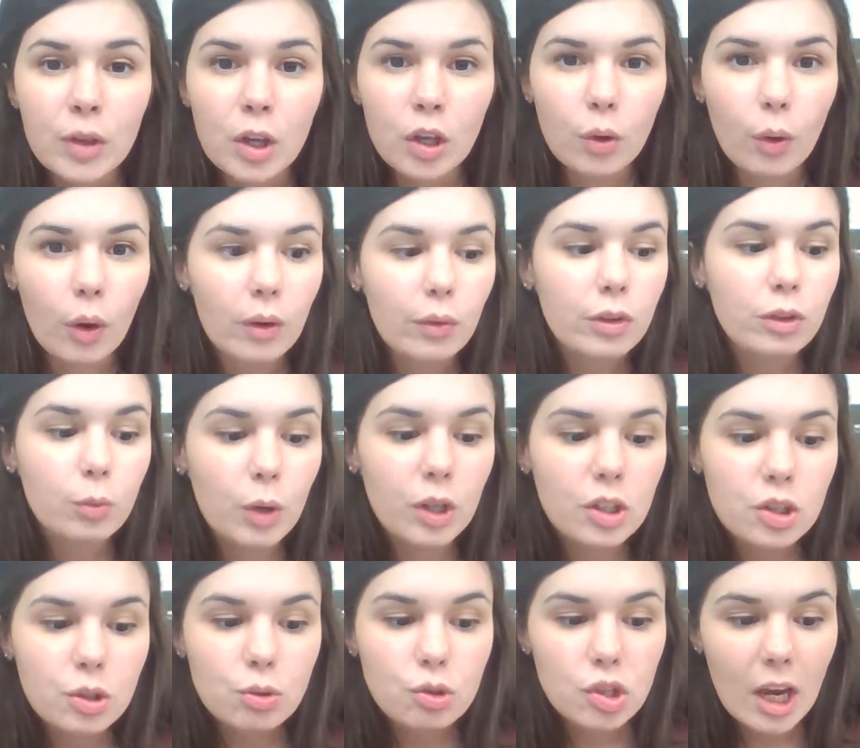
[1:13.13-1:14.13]
You always want
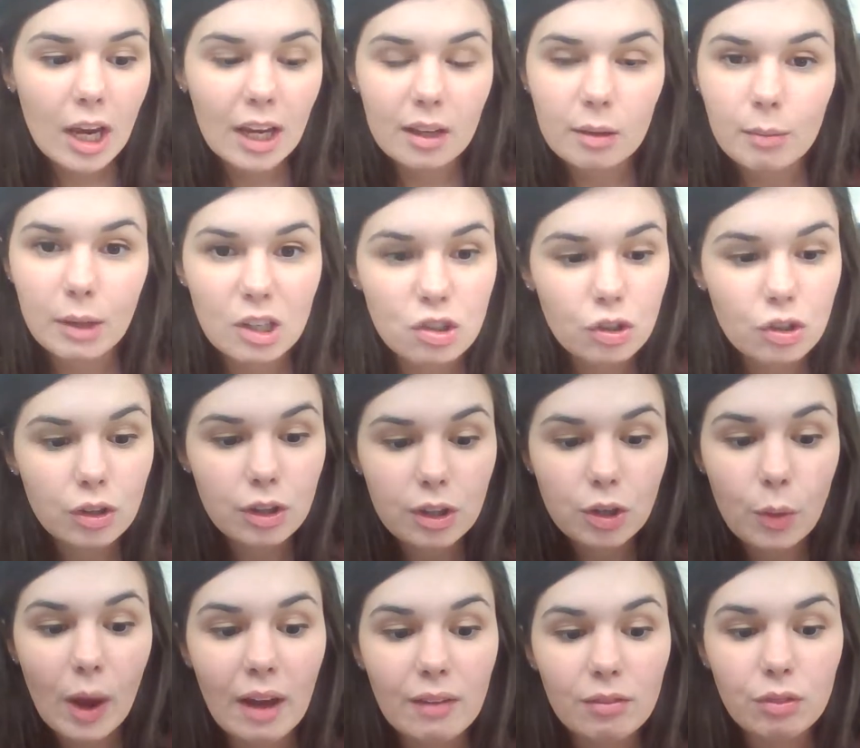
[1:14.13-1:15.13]
to check and make sure that
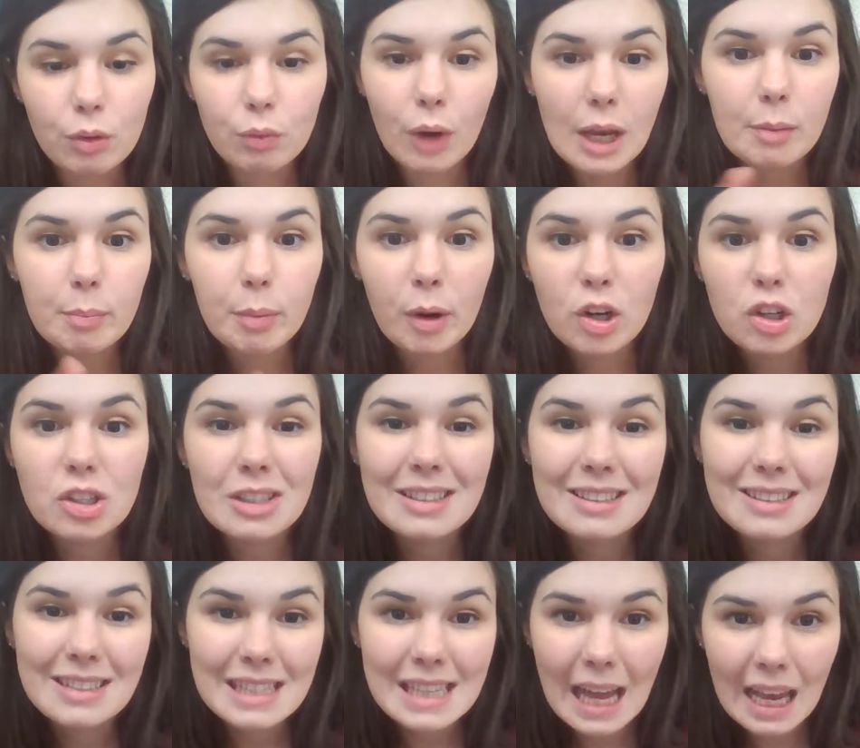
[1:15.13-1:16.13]
you have the right
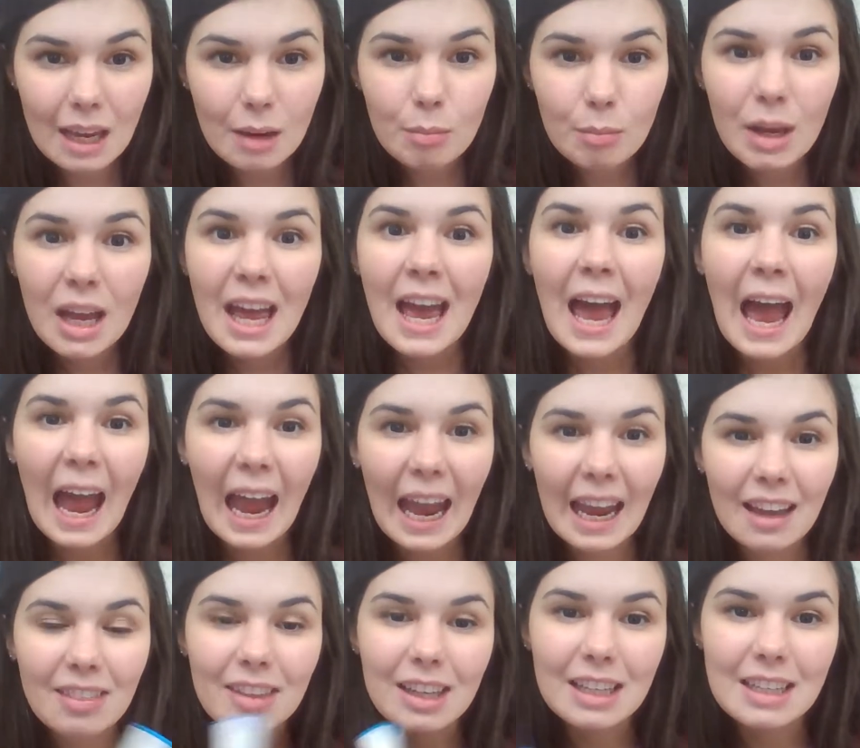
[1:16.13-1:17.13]
person's name
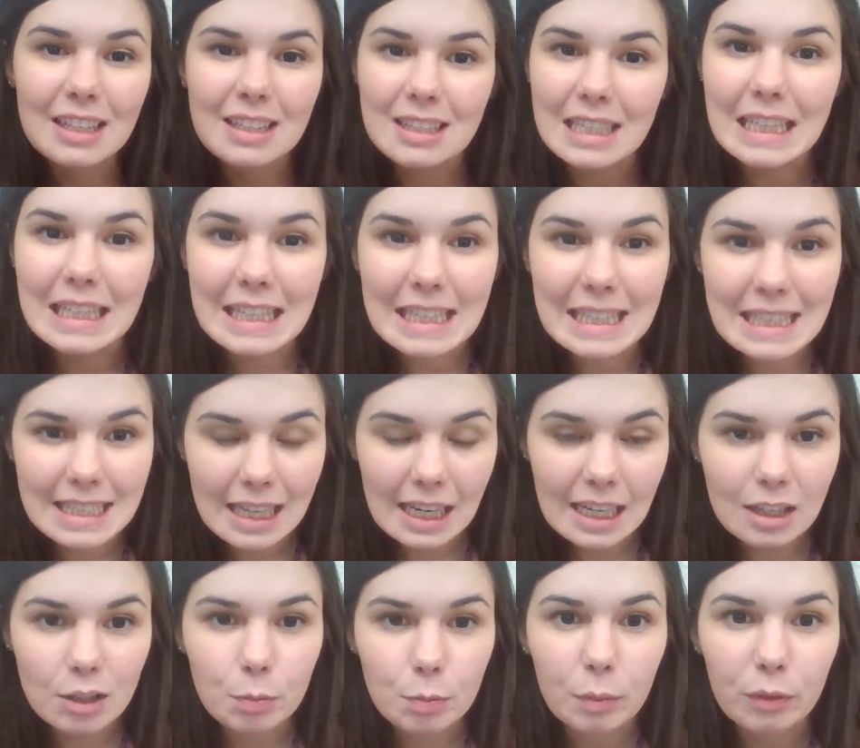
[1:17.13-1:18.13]
and that it's in
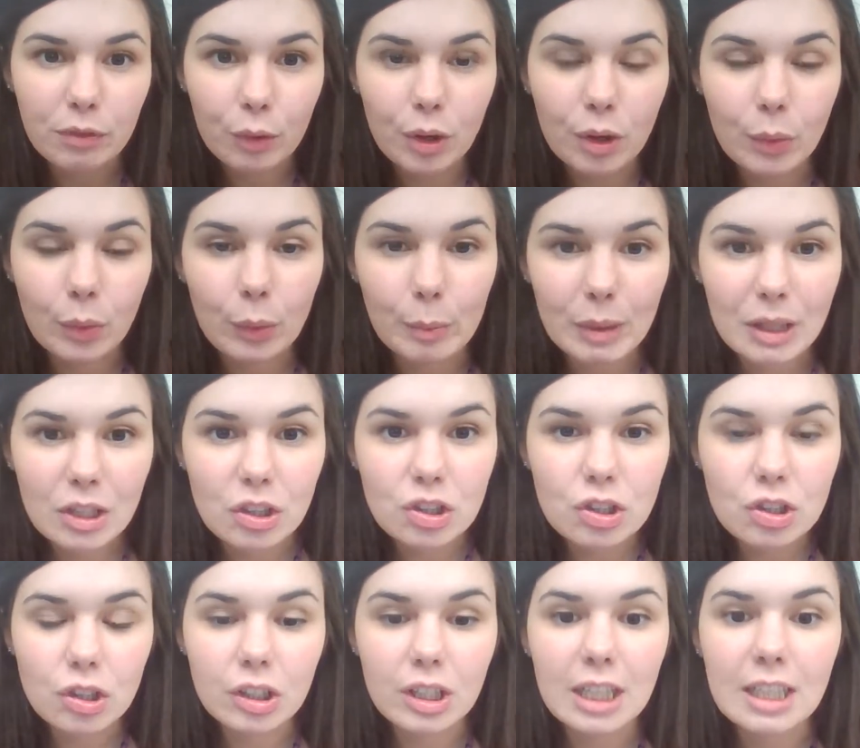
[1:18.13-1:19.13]
date before you
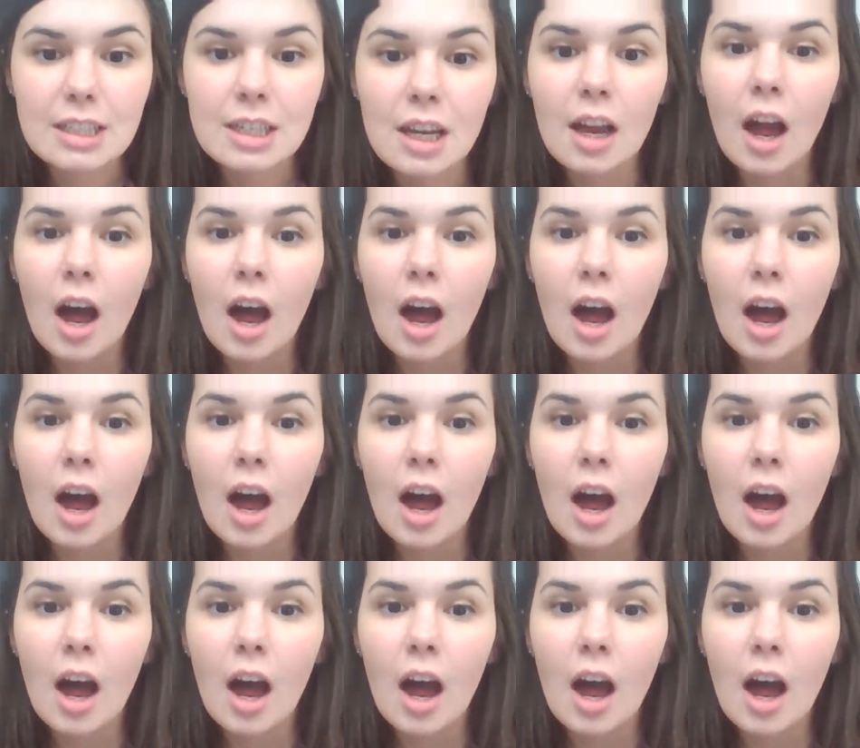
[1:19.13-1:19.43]
administer it.